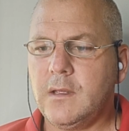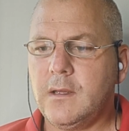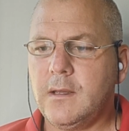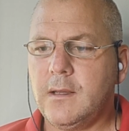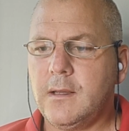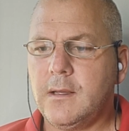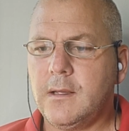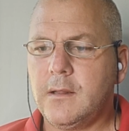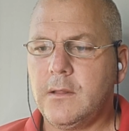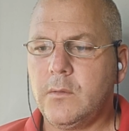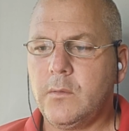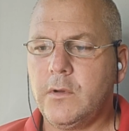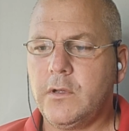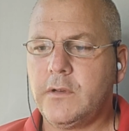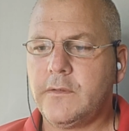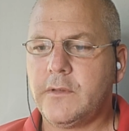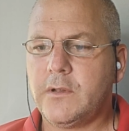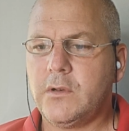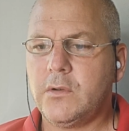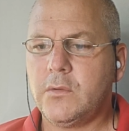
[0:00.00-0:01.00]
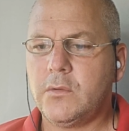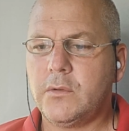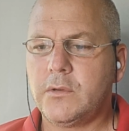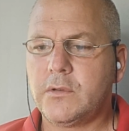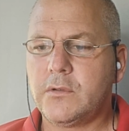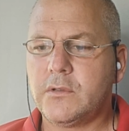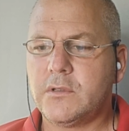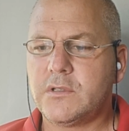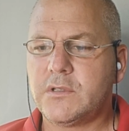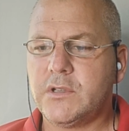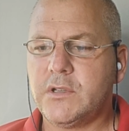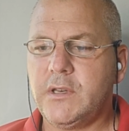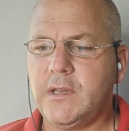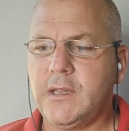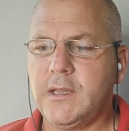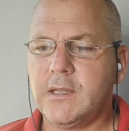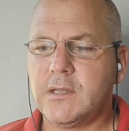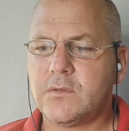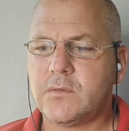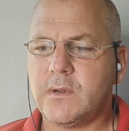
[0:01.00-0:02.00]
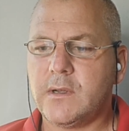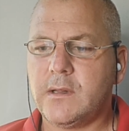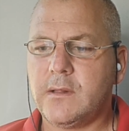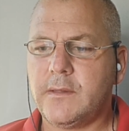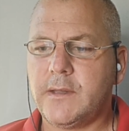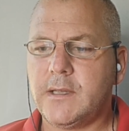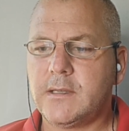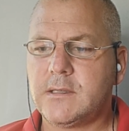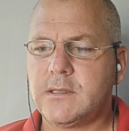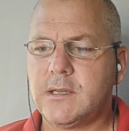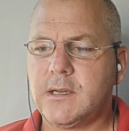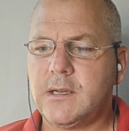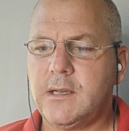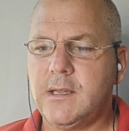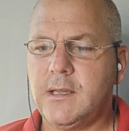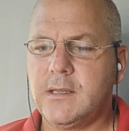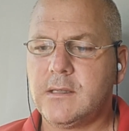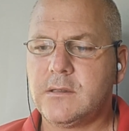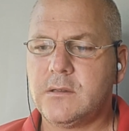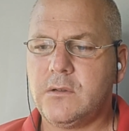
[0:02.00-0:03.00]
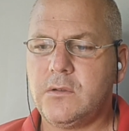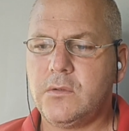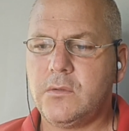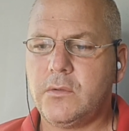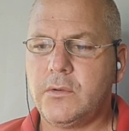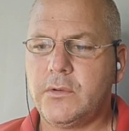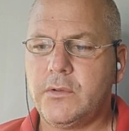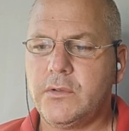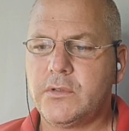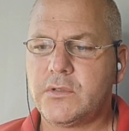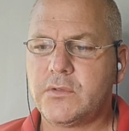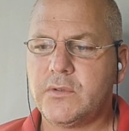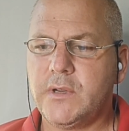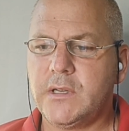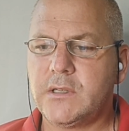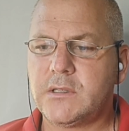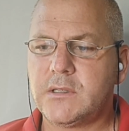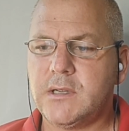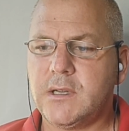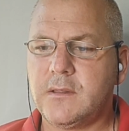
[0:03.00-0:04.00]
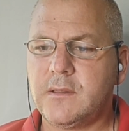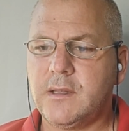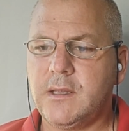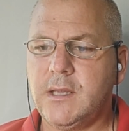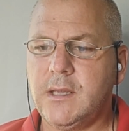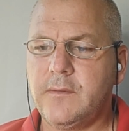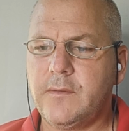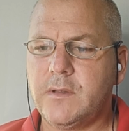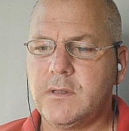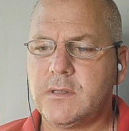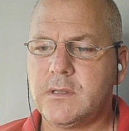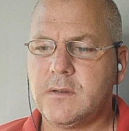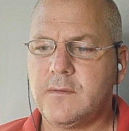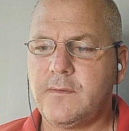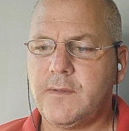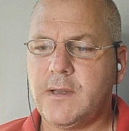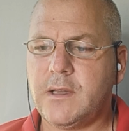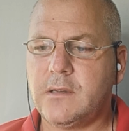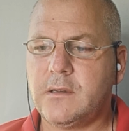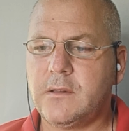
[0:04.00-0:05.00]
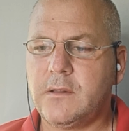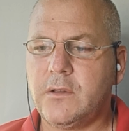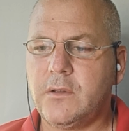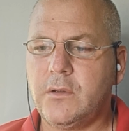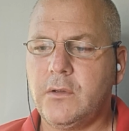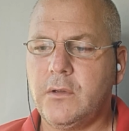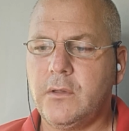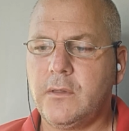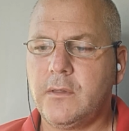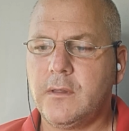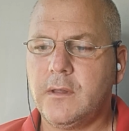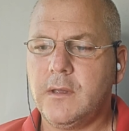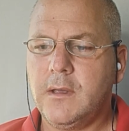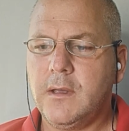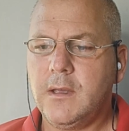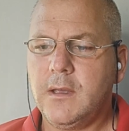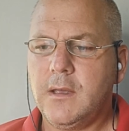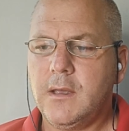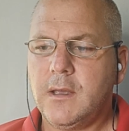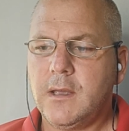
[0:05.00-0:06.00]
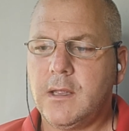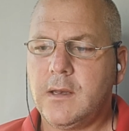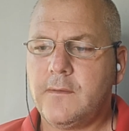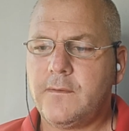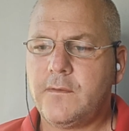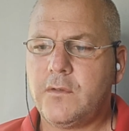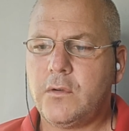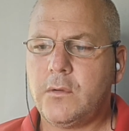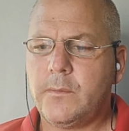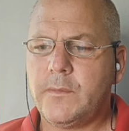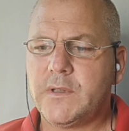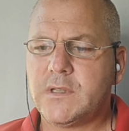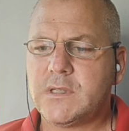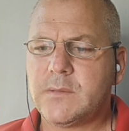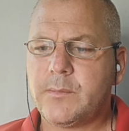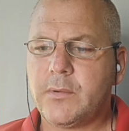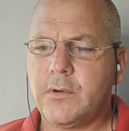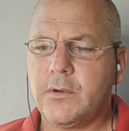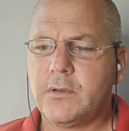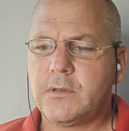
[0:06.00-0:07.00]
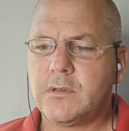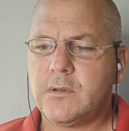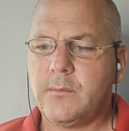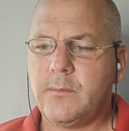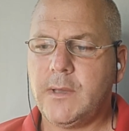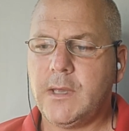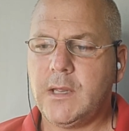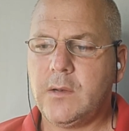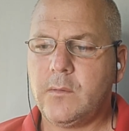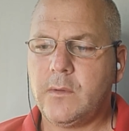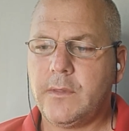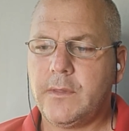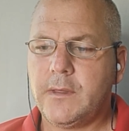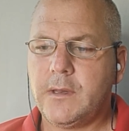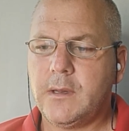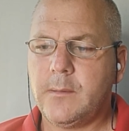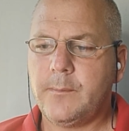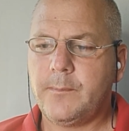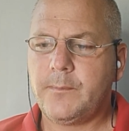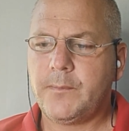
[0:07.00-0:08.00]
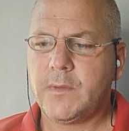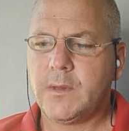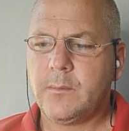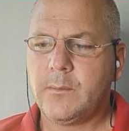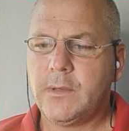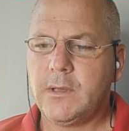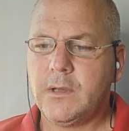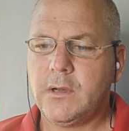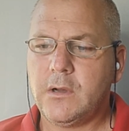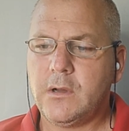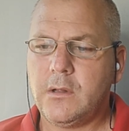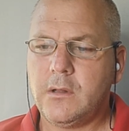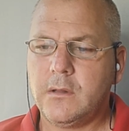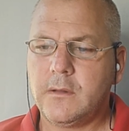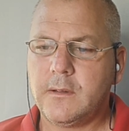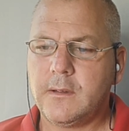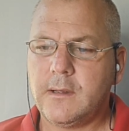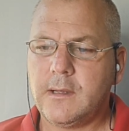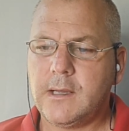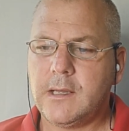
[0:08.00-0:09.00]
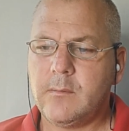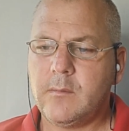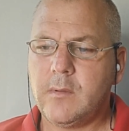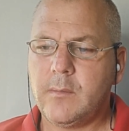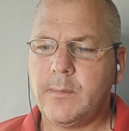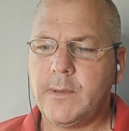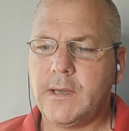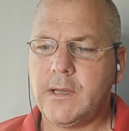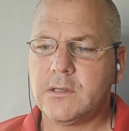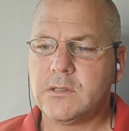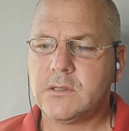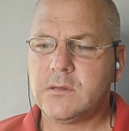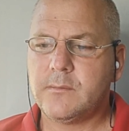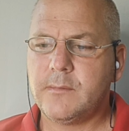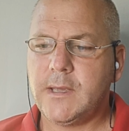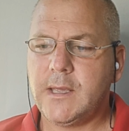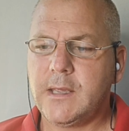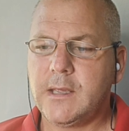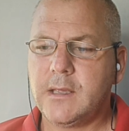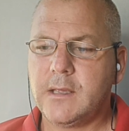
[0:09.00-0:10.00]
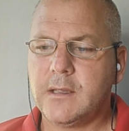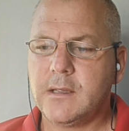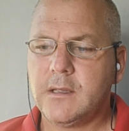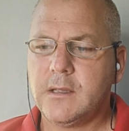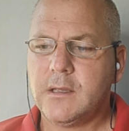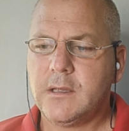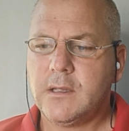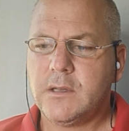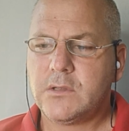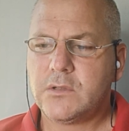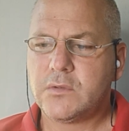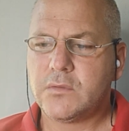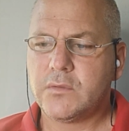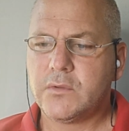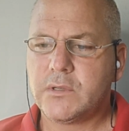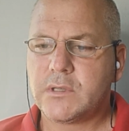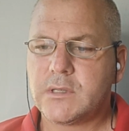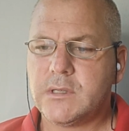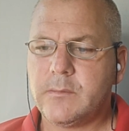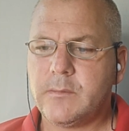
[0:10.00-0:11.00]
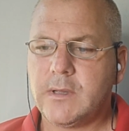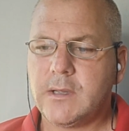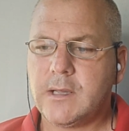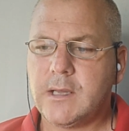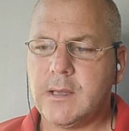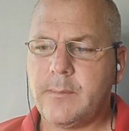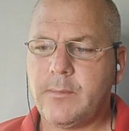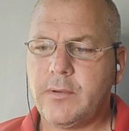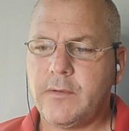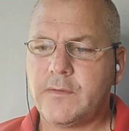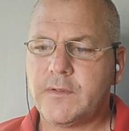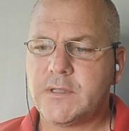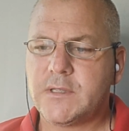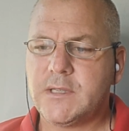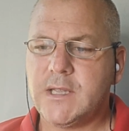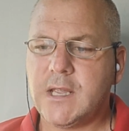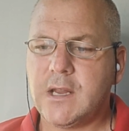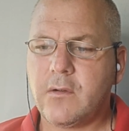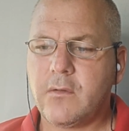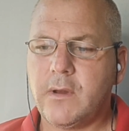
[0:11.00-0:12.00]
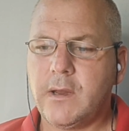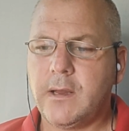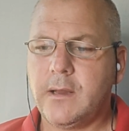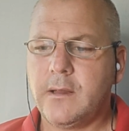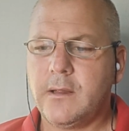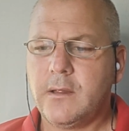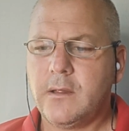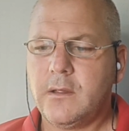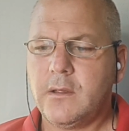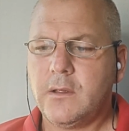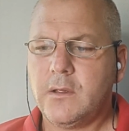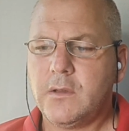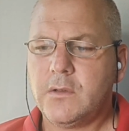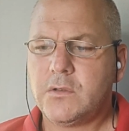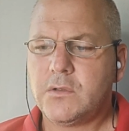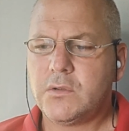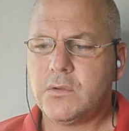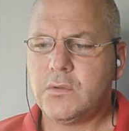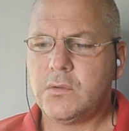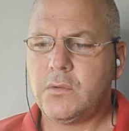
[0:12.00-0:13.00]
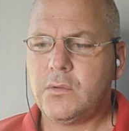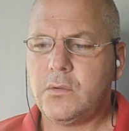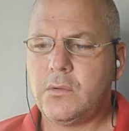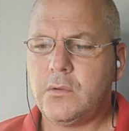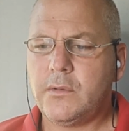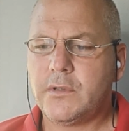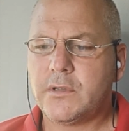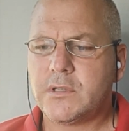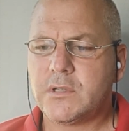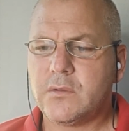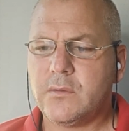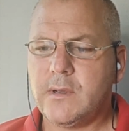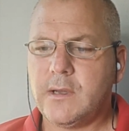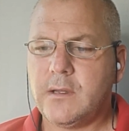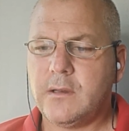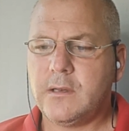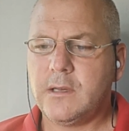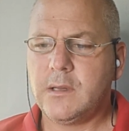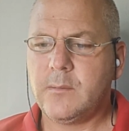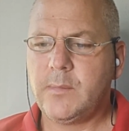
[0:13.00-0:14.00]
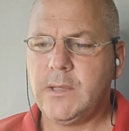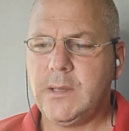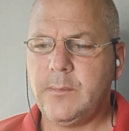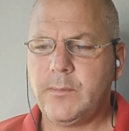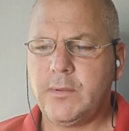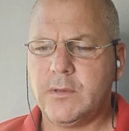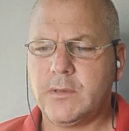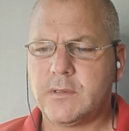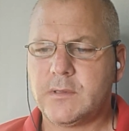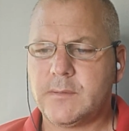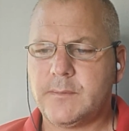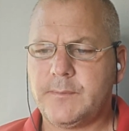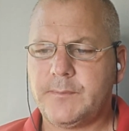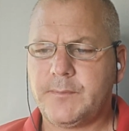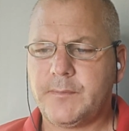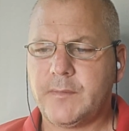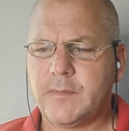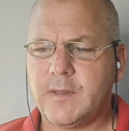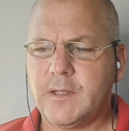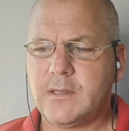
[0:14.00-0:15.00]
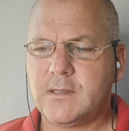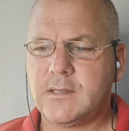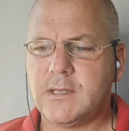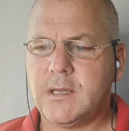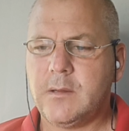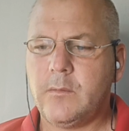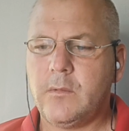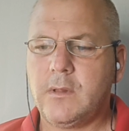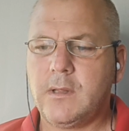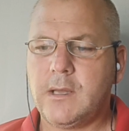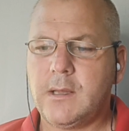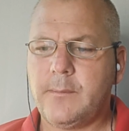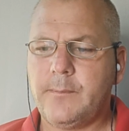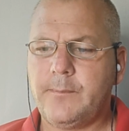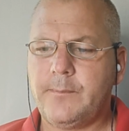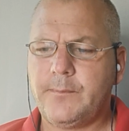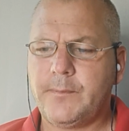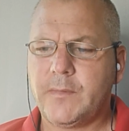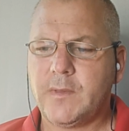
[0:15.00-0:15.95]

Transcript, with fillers: uh, the word of the Lord concerning Israel, thus declares the Lord who stretched out the heavens and founded the earth and formed the spirit of man within him. Behold, I am about to make Jerusalem a cup of staggering to all the surrounding peoples. That time will come